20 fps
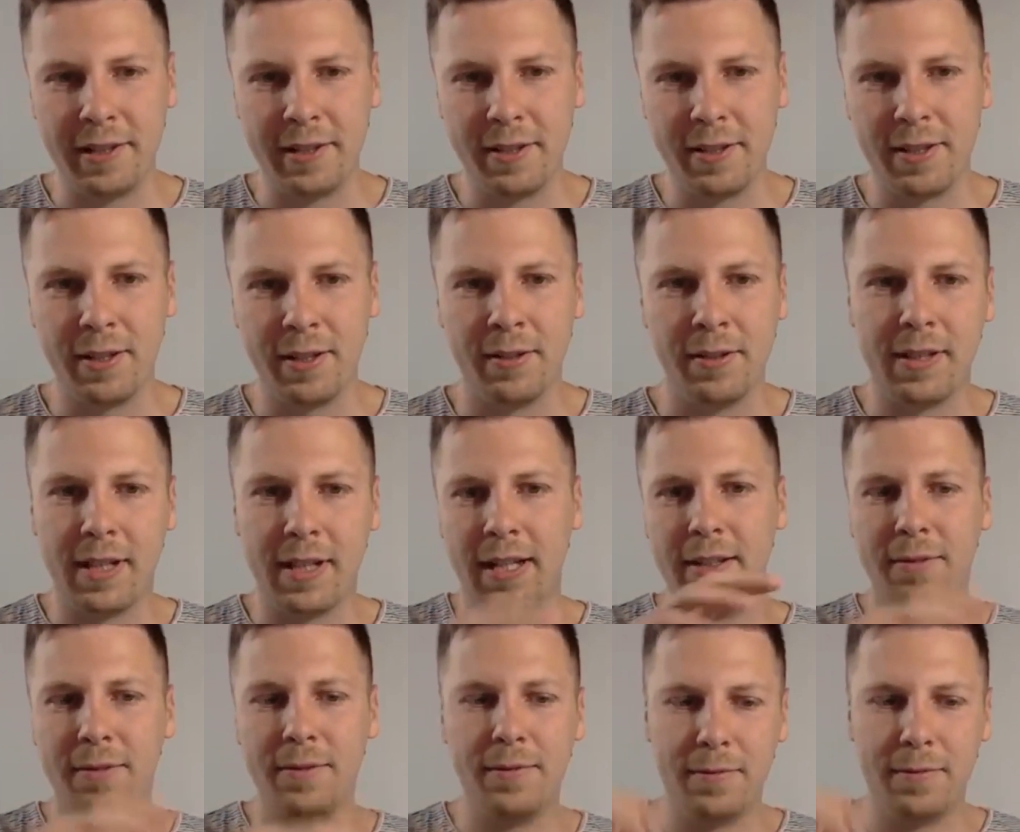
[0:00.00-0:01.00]
so it kind
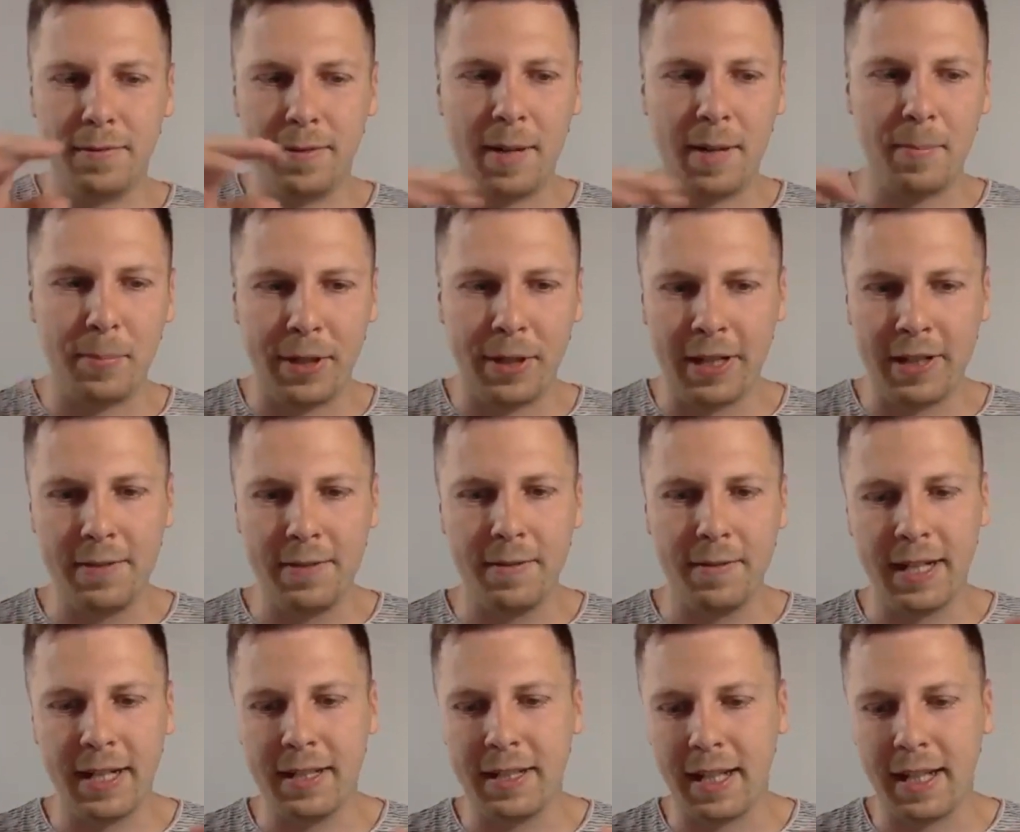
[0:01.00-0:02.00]
of appears
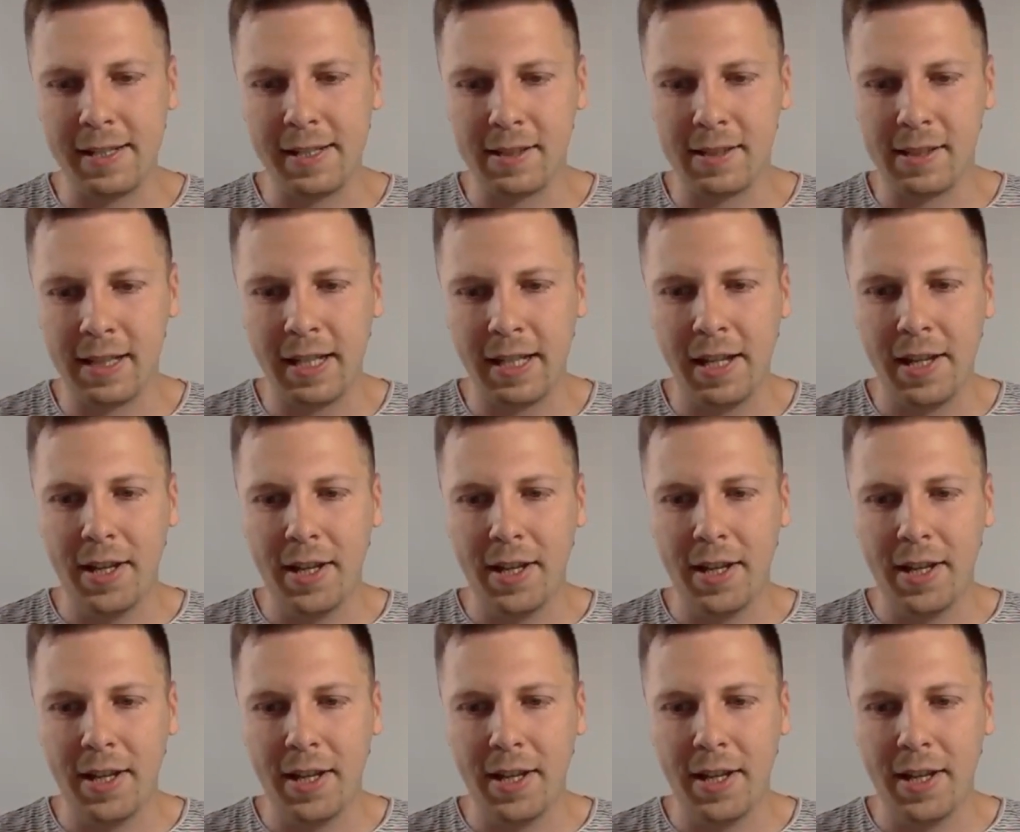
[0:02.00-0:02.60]
very nicely.